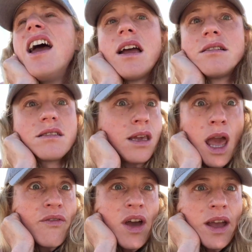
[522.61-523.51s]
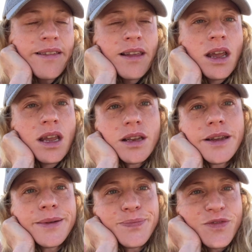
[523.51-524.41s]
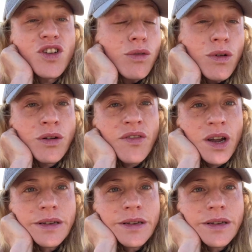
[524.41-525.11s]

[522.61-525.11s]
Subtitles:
And get vaccinated for coronavirus.